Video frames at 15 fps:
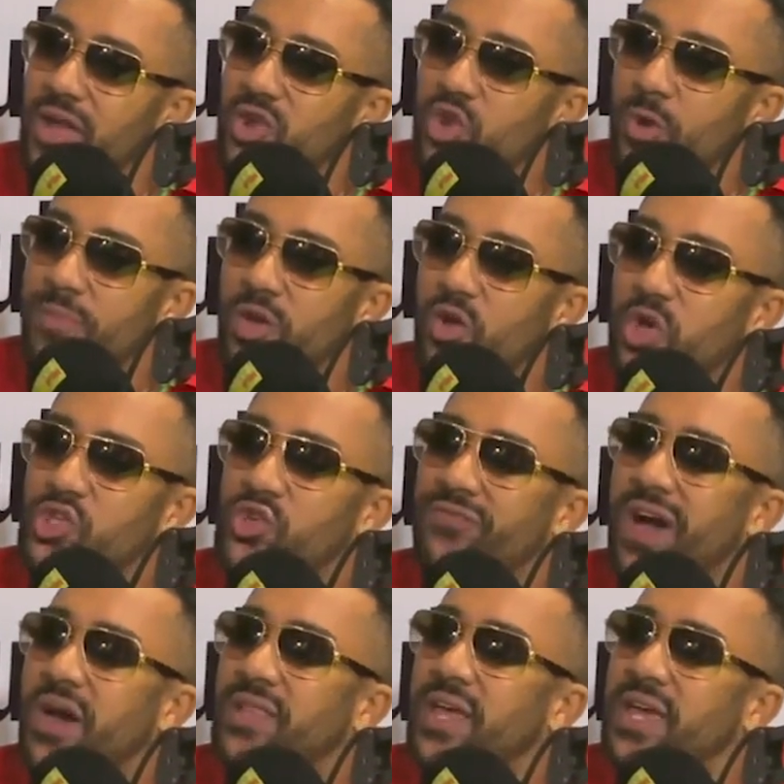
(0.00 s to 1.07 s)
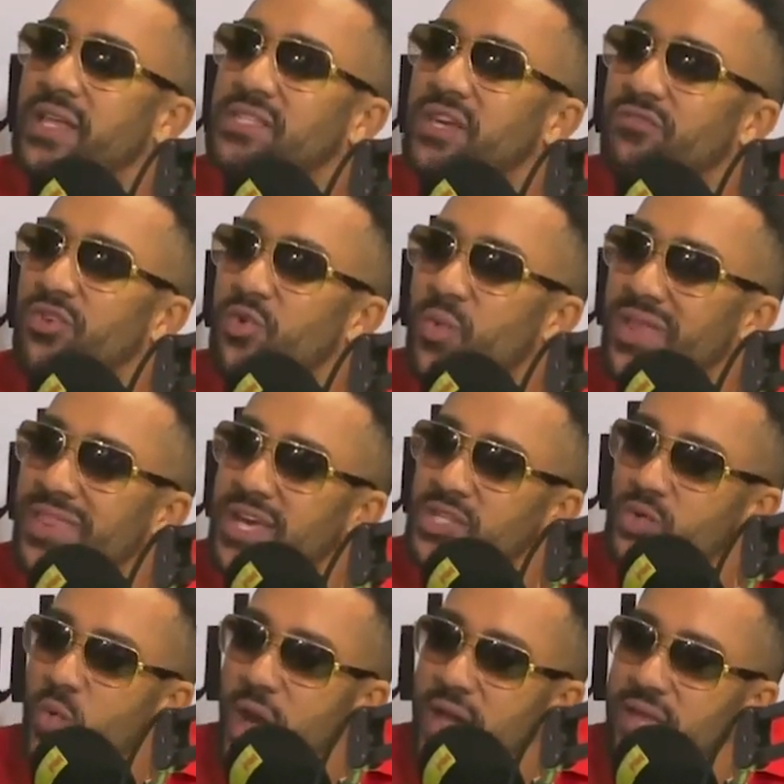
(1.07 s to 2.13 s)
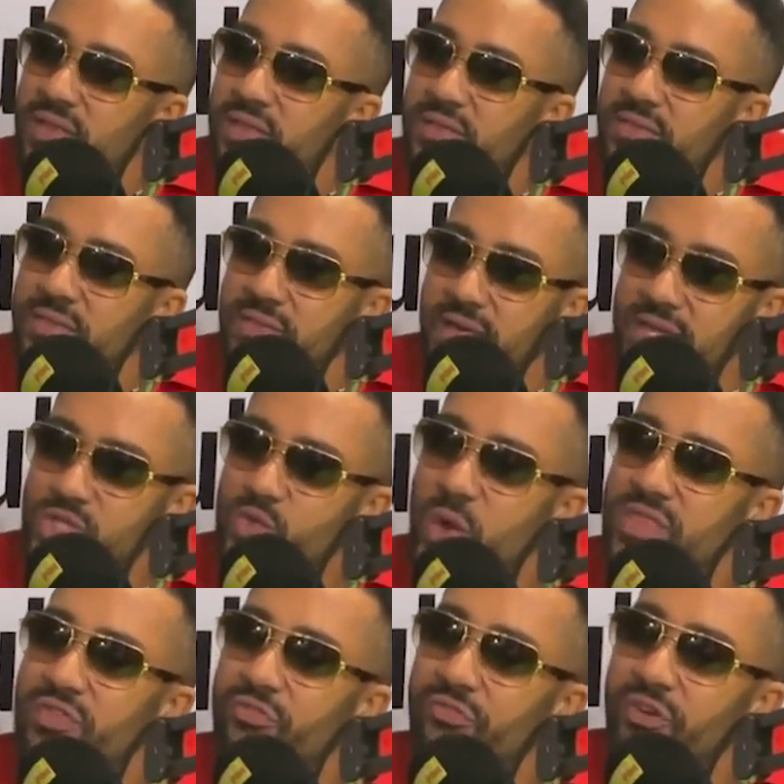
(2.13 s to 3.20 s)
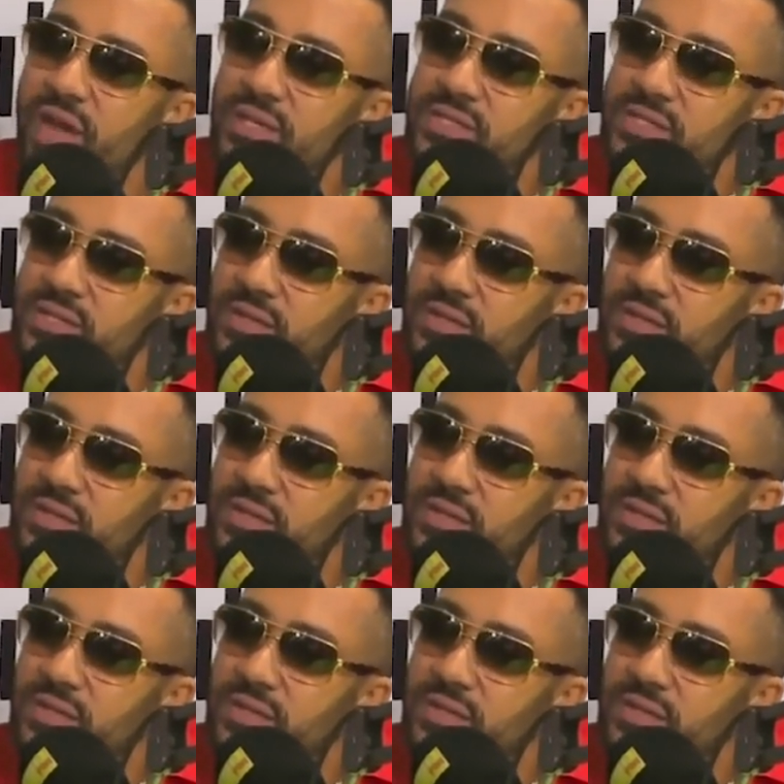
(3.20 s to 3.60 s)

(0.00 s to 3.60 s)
No, because of how the interview went. That's why the first